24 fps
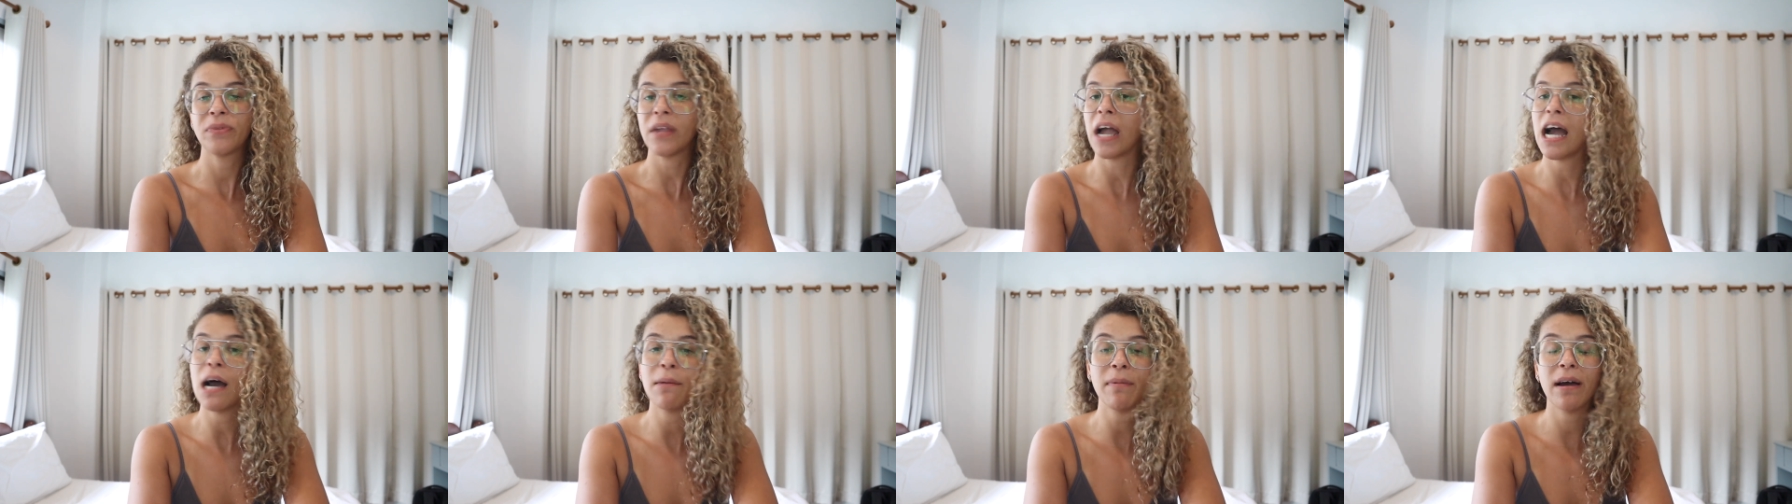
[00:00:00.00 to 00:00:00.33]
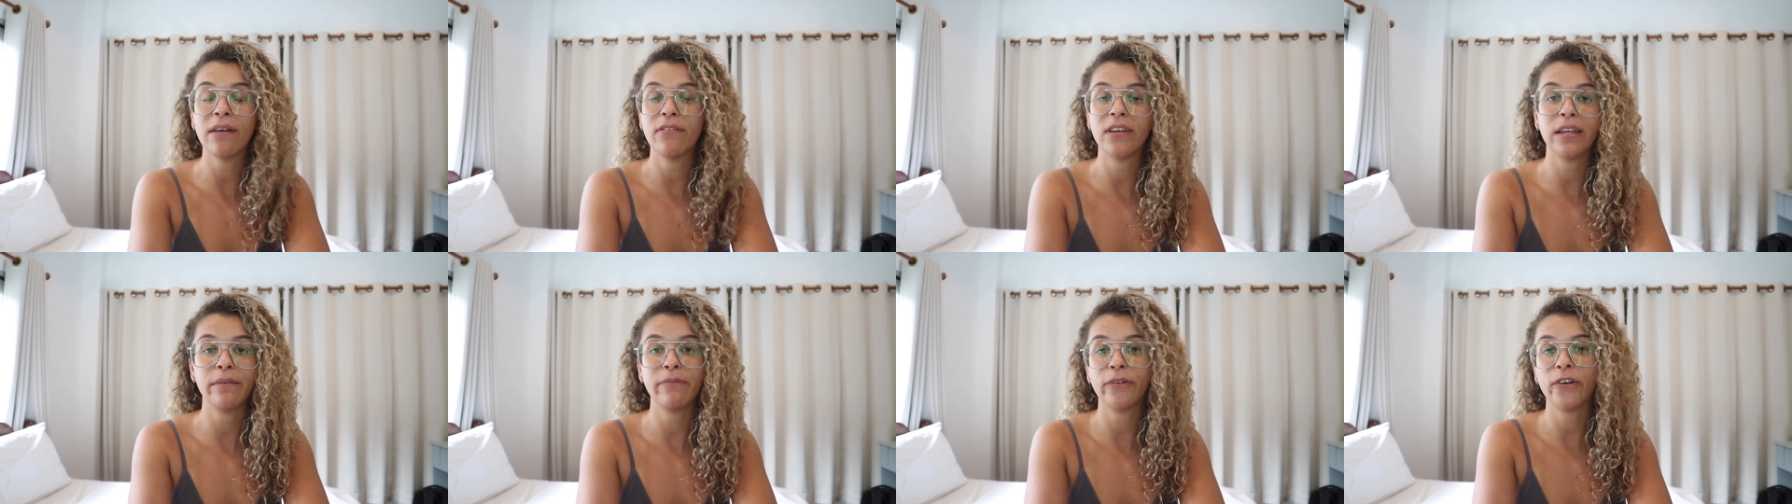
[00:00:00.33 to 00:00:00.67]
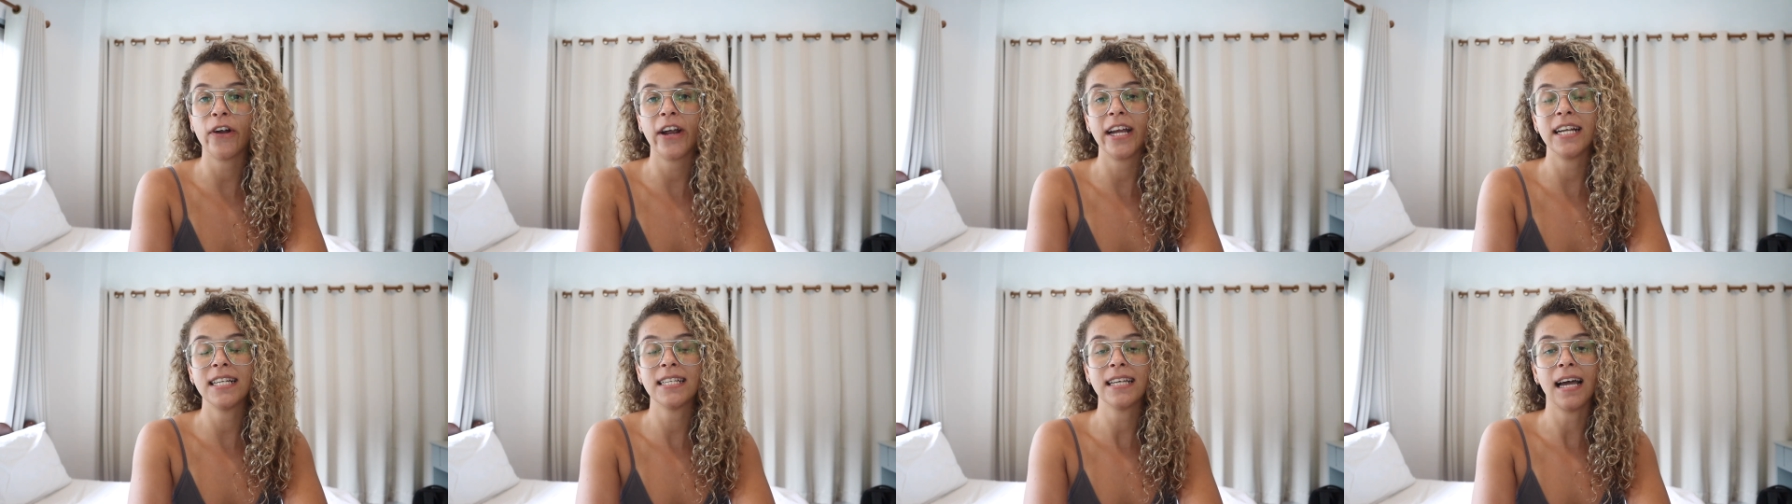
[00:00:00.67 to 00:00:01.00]
I'm having a
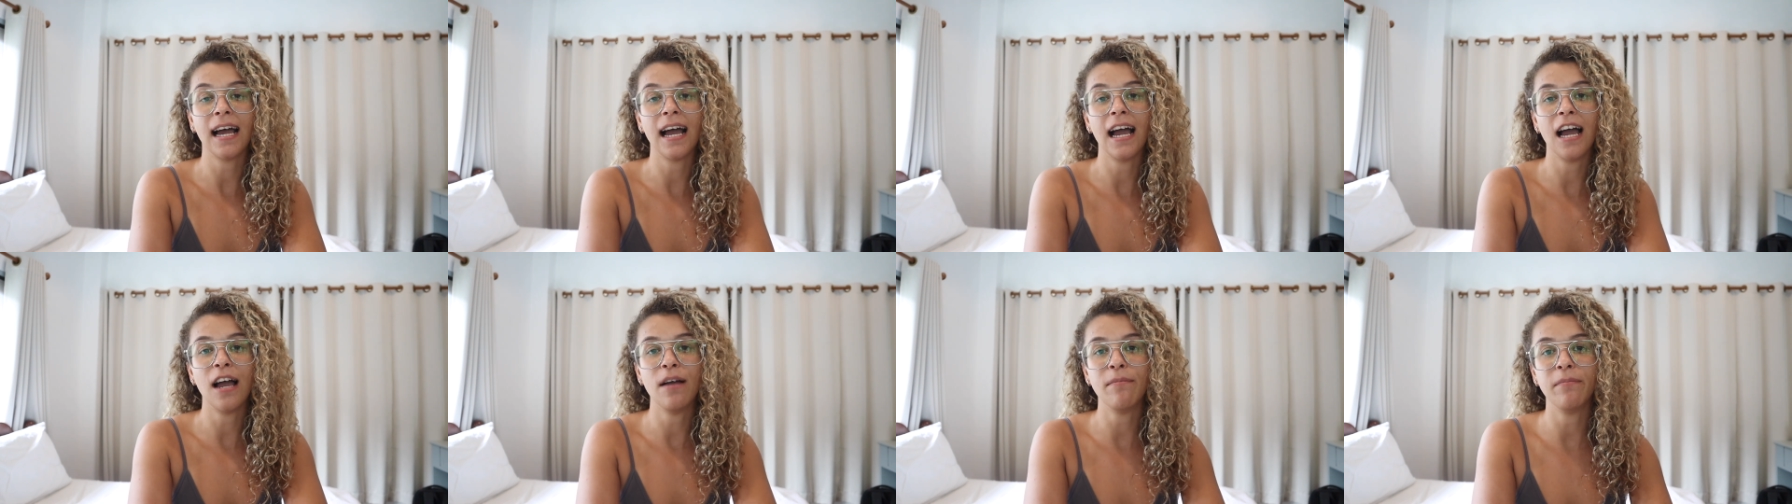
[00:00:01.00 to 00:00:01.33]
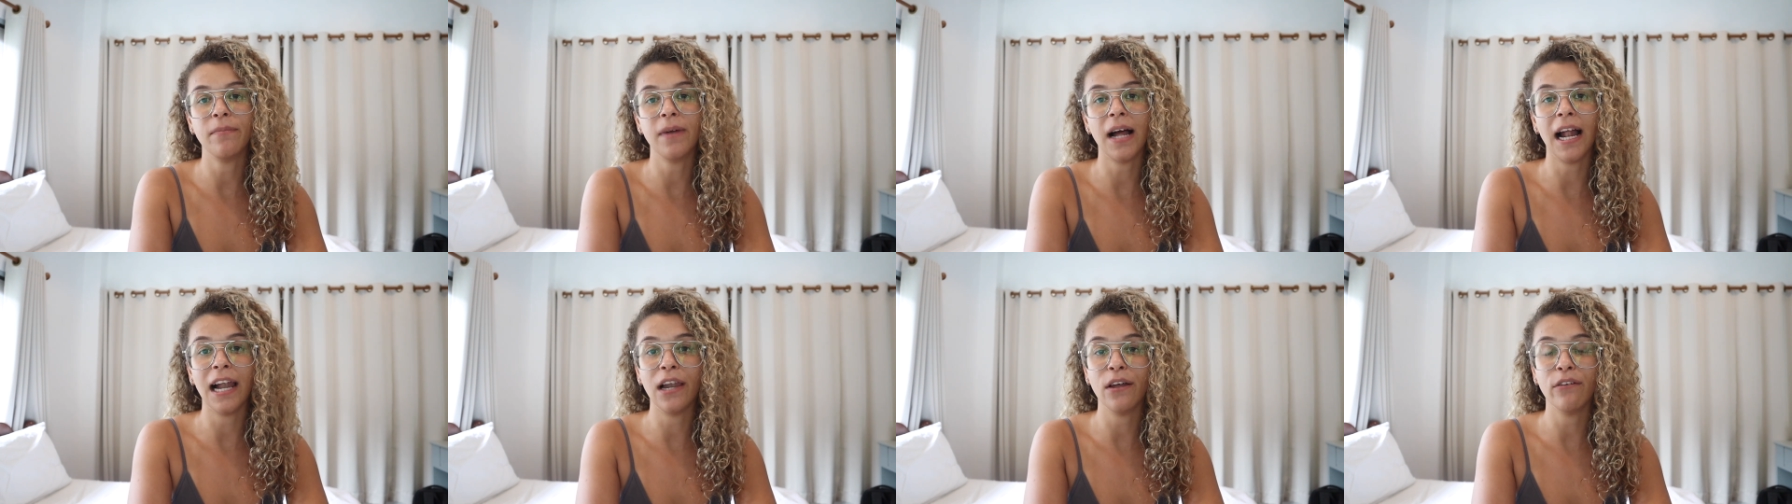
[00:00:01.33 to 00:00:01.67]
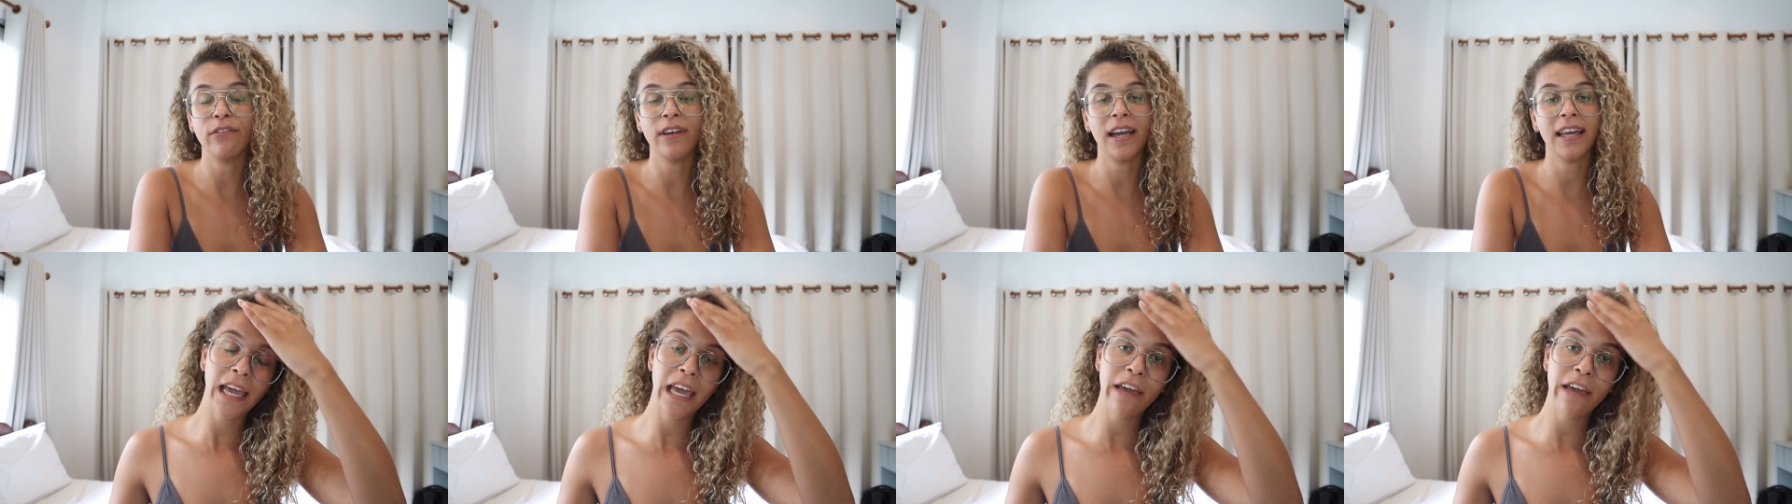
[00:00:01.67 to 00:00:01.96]
great time. I love it.